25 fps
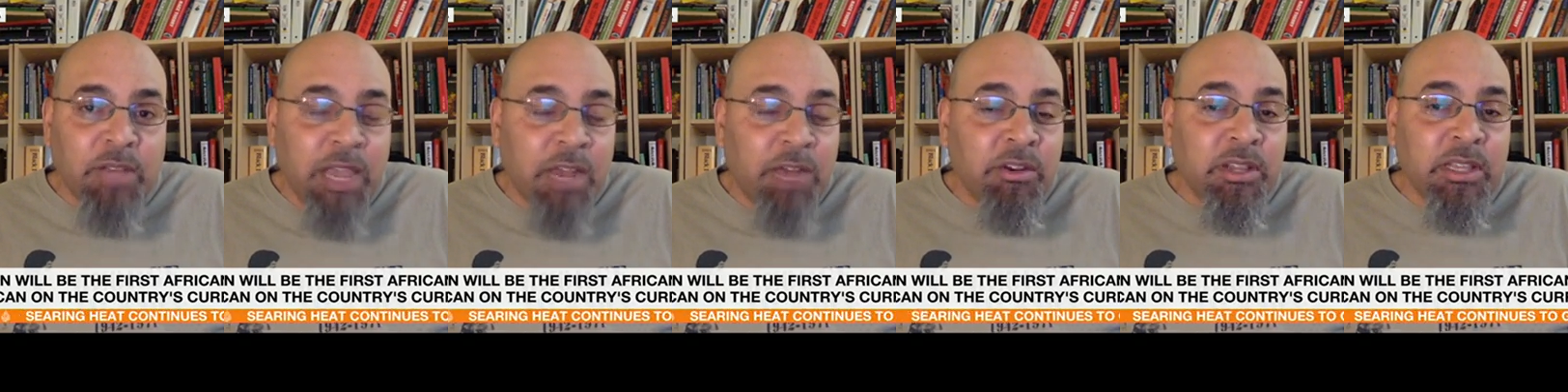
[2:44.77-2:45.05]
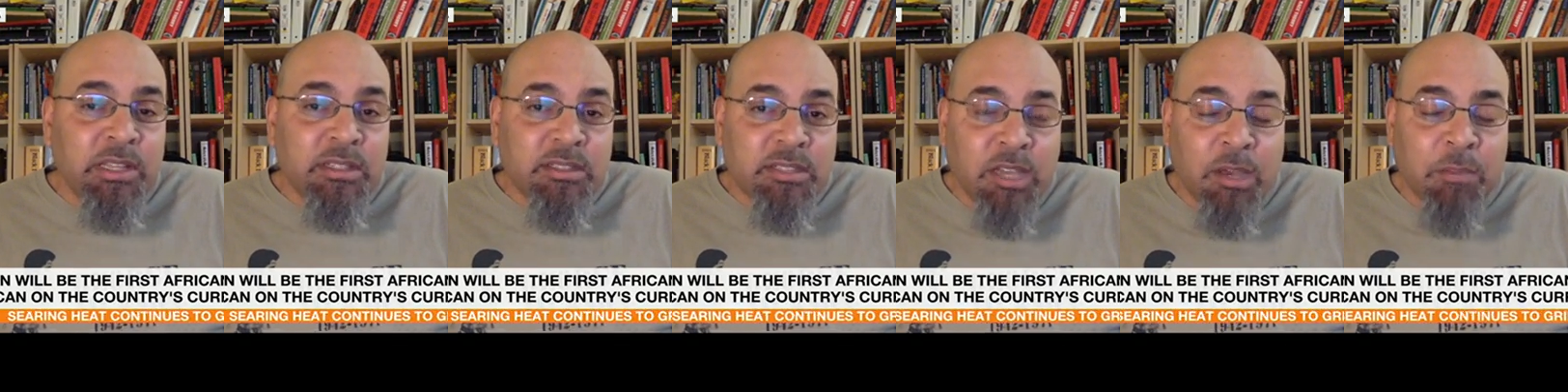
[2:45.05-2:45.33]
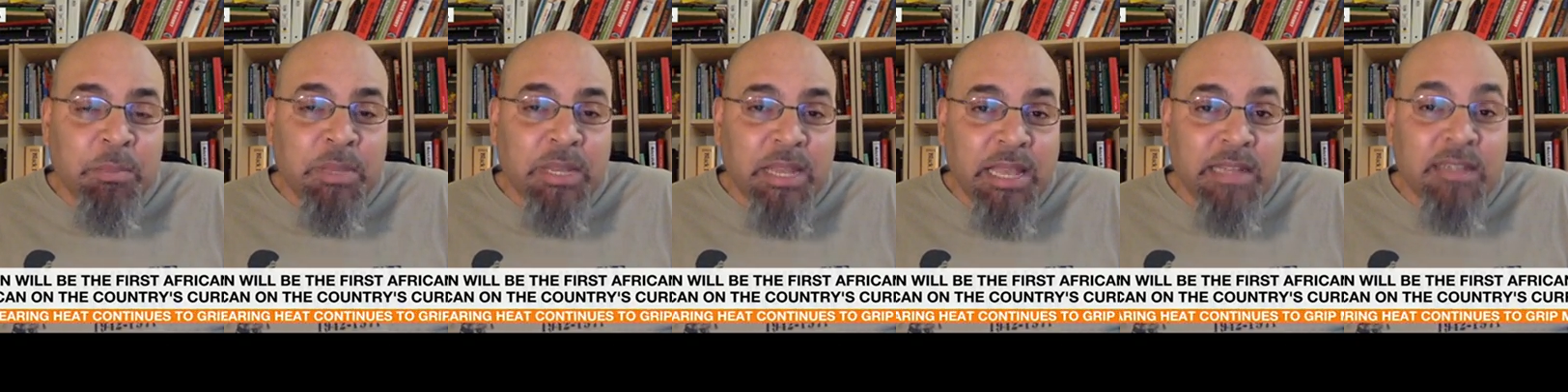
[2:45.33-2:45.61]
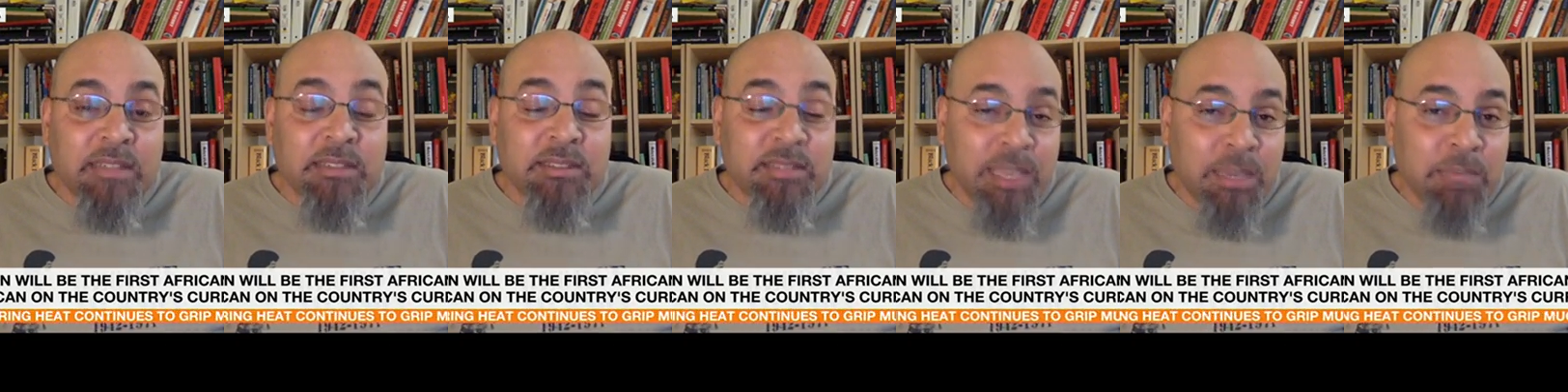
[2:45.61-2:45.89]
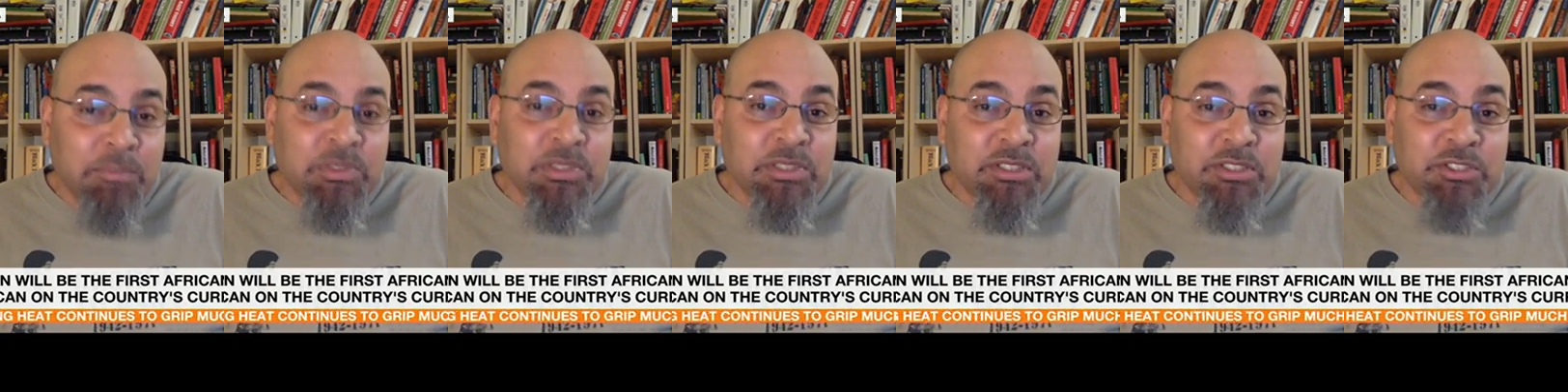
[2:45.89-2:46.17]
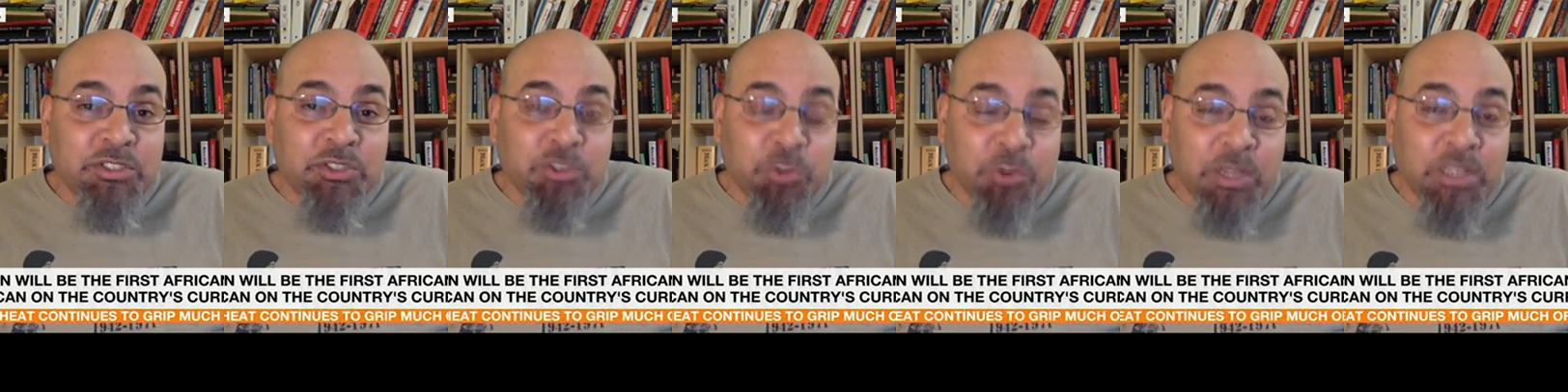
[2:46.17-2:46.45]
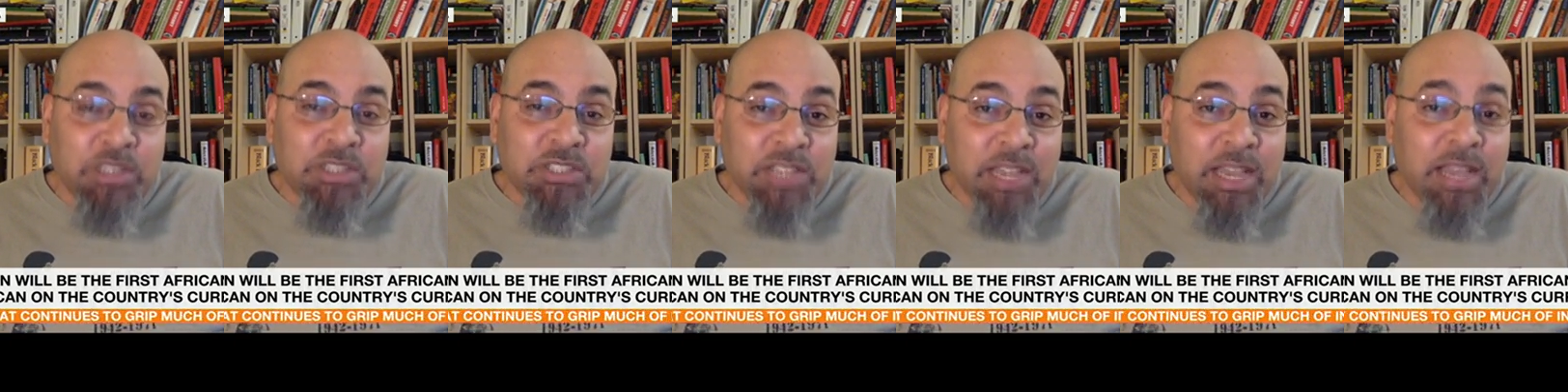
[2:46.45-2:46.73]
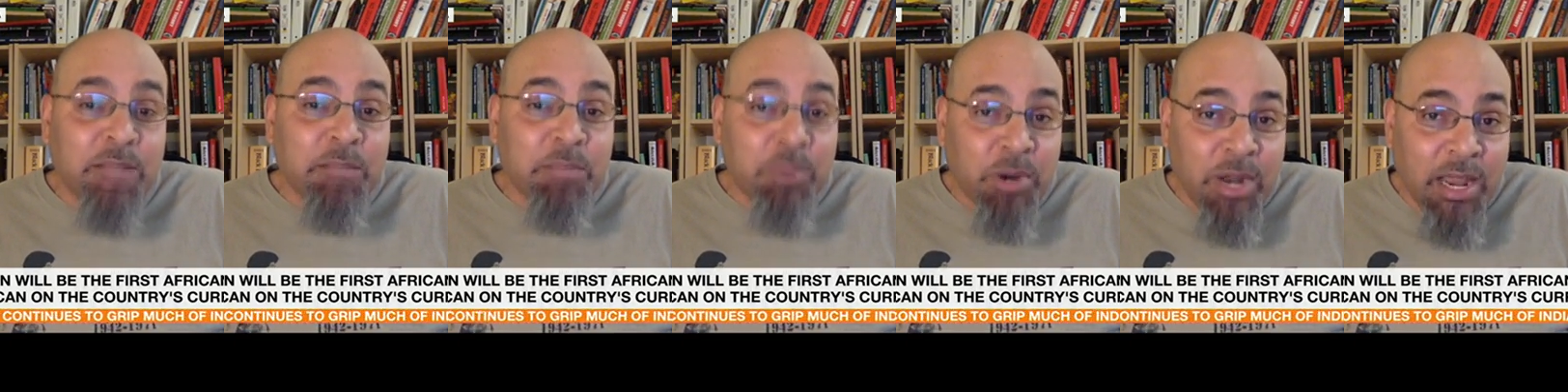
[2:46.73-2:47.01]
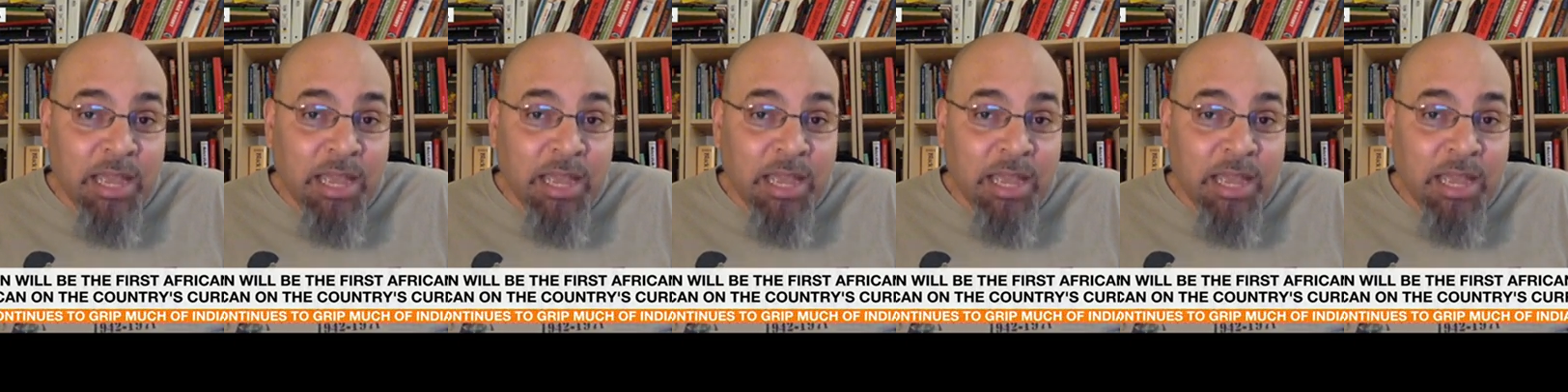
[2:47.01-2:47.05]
Harriet Tubman had attempted to join John